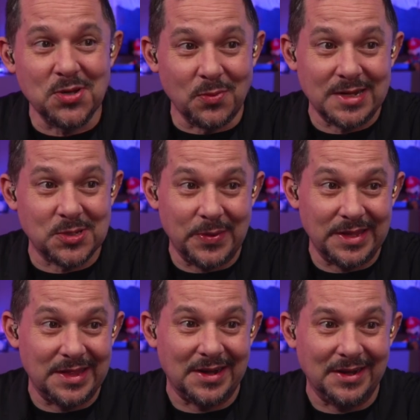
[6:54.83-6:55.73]
recipe
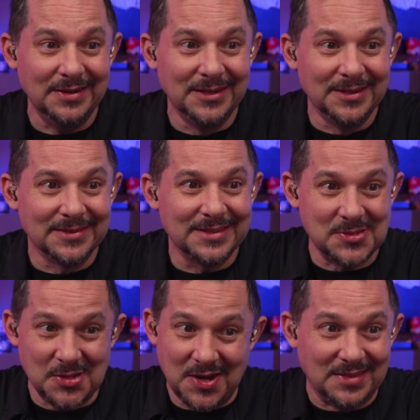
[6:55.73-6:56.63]
there. There's
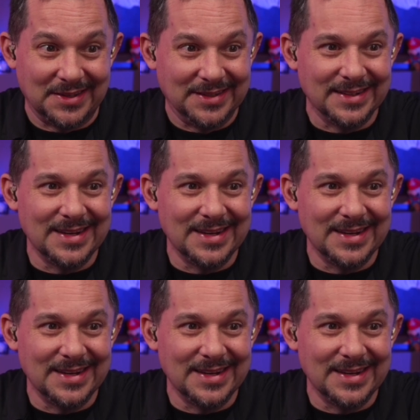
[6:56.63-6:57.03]
no nothing. No.